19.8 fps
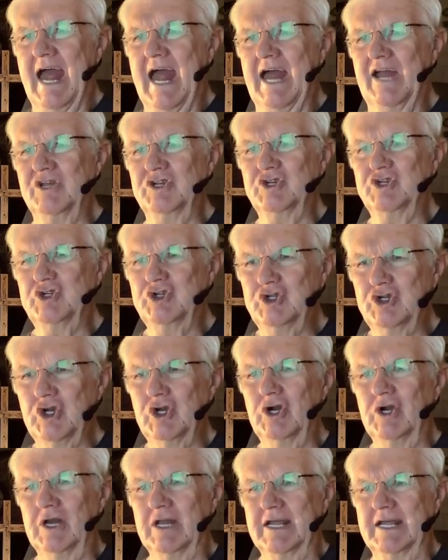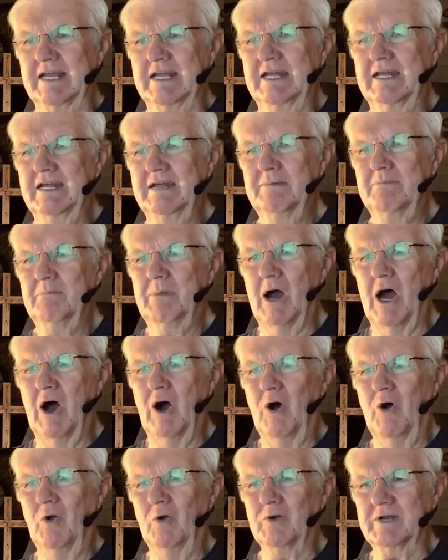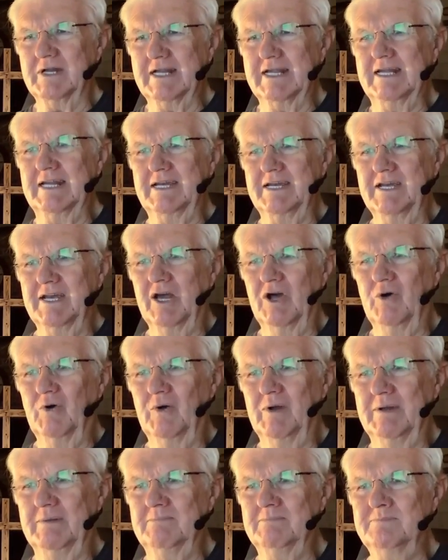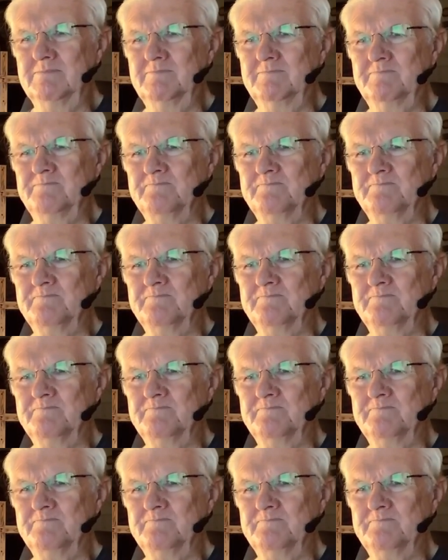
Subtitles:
And surely, Paul did know him.